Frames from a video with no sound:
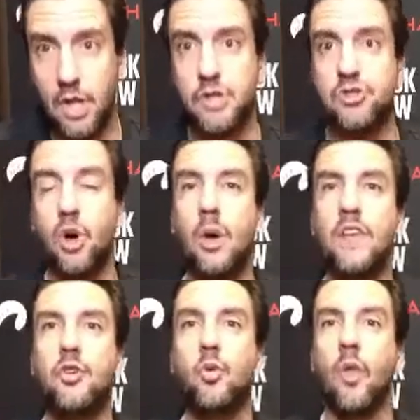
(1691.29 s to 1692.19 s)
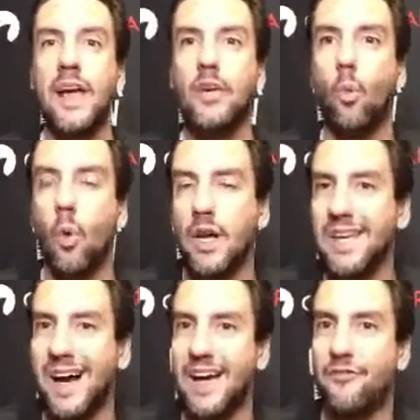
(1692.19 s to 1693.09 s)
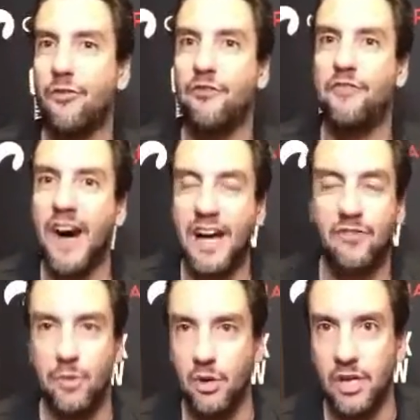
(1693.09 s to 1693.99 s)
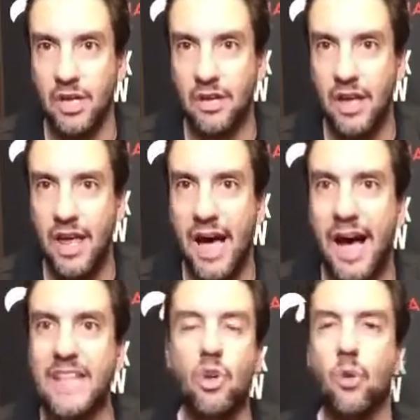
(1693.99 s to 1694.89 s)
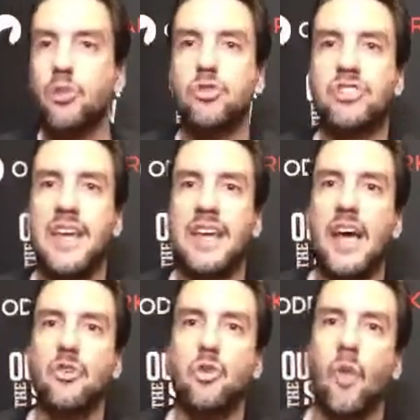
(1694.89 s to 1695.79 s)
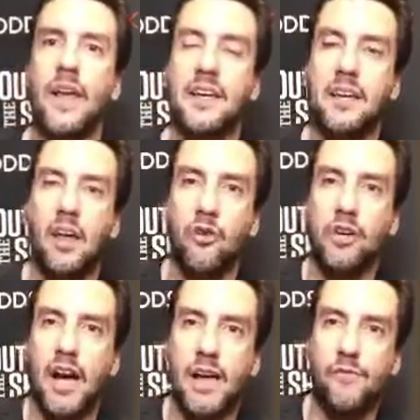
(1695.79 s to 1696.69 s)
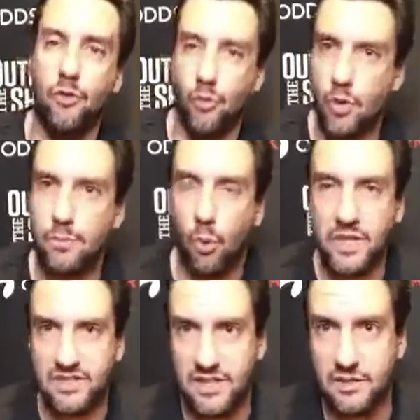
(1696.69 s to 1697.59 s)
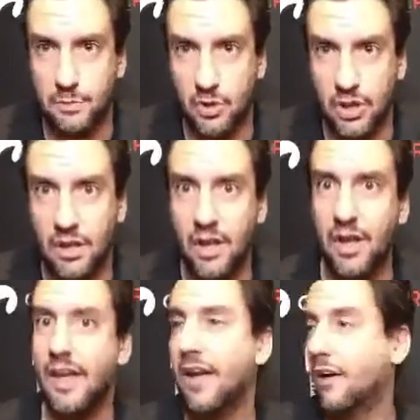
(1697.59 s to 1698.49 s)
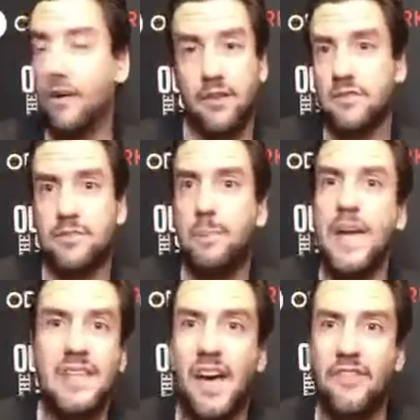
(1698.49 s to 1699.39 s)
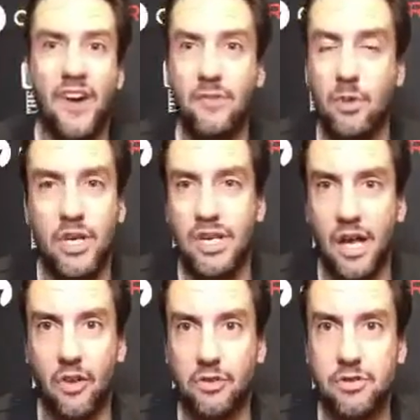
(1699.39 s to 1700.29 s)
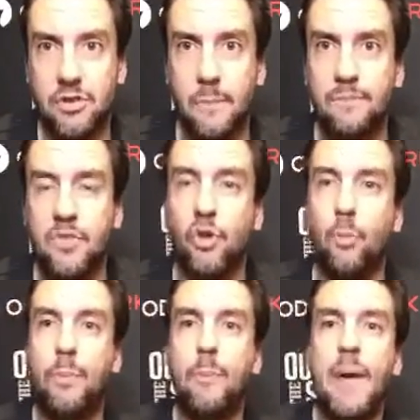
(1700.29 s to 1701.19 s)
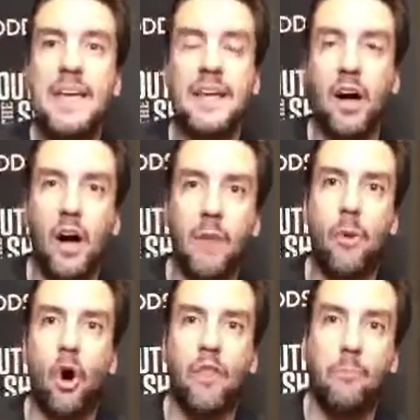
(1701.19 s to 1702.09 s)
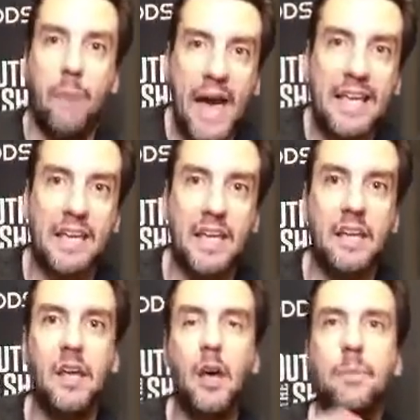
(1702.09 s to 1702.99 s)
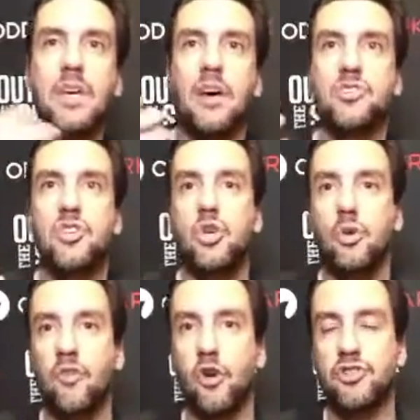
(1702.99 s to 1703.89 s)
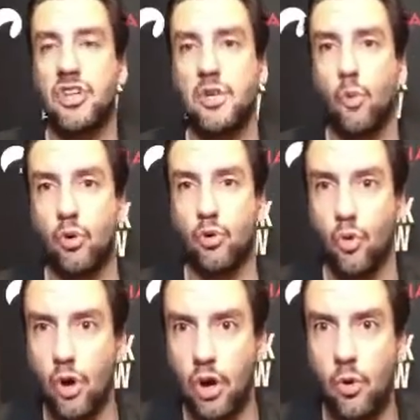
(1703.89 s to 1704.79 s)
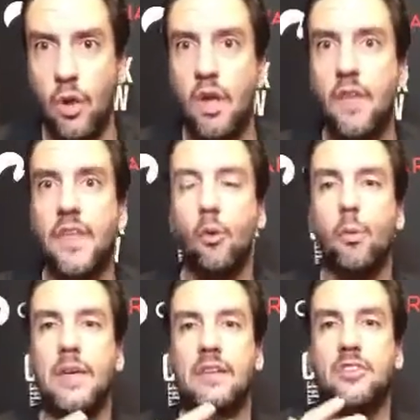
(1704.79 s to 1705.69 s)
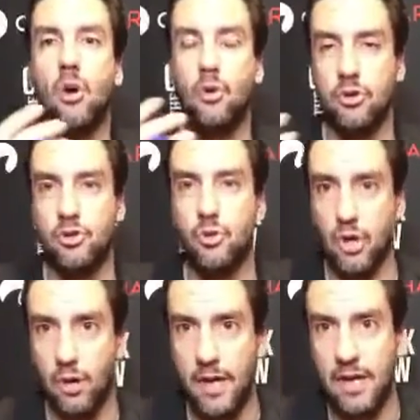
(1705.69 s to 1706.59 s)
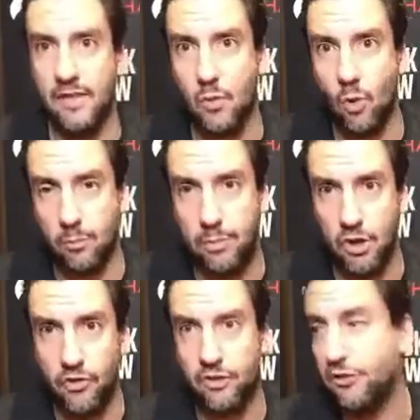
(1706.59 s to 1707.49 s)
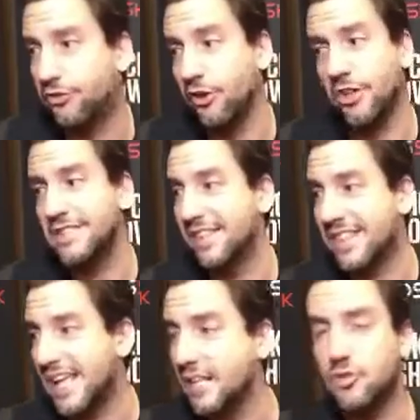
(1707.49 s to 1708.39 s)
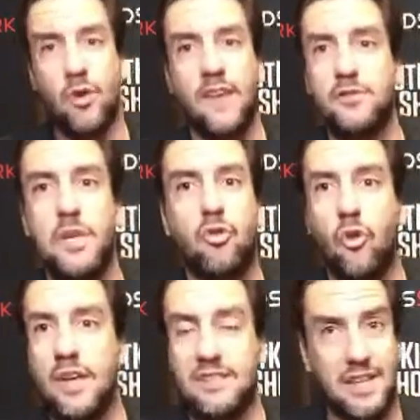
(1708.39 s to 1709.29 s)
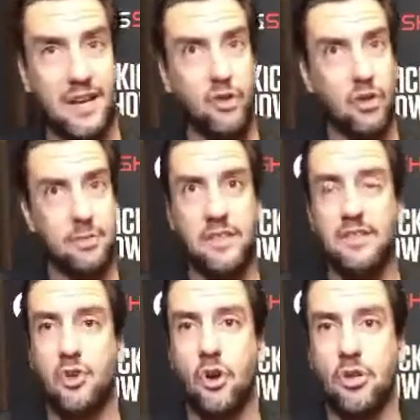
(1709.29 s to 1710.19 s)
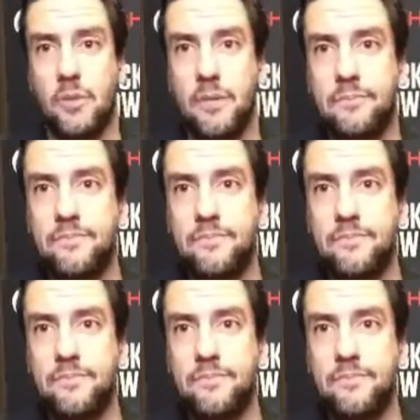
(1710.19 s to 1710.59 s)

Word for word: So if you like one guy for 5 million, I don't understand how you like another guy for 3.6 million. Pay the guy 5 million dollars. You'll make it up on the back end because the university will grow, there will be donors who come in and they want to build this facility. the thing that drives me crazy, and I've talked about this argument.